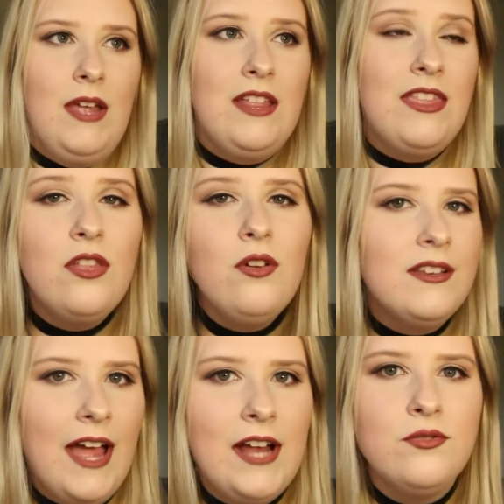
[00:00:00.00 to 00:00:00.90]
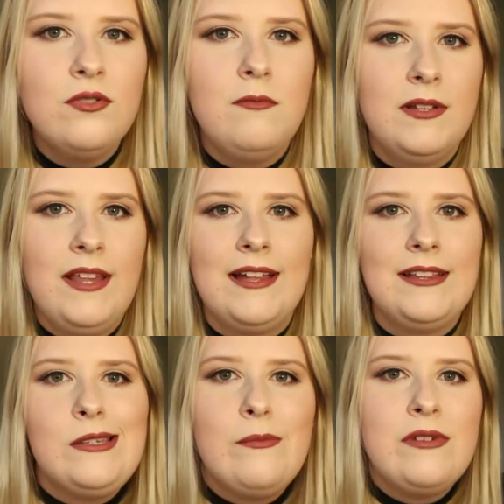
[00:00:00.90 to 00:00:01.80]
they look natural, but like a
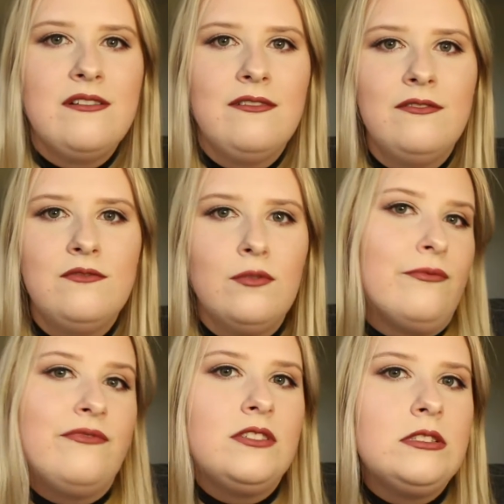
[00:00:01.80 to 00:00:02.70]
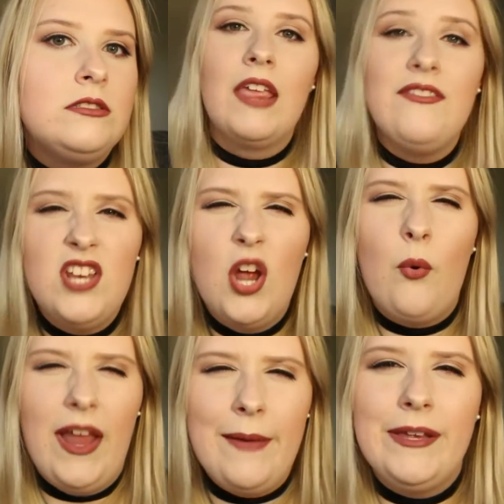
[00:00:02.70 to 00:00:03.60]
little bit of oomph, if you know
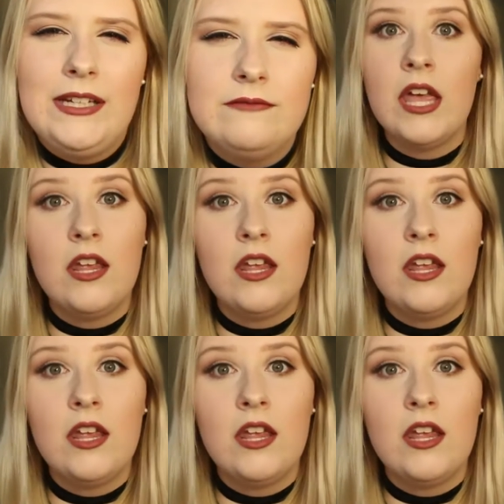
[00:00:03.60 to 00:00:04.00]
what I mean.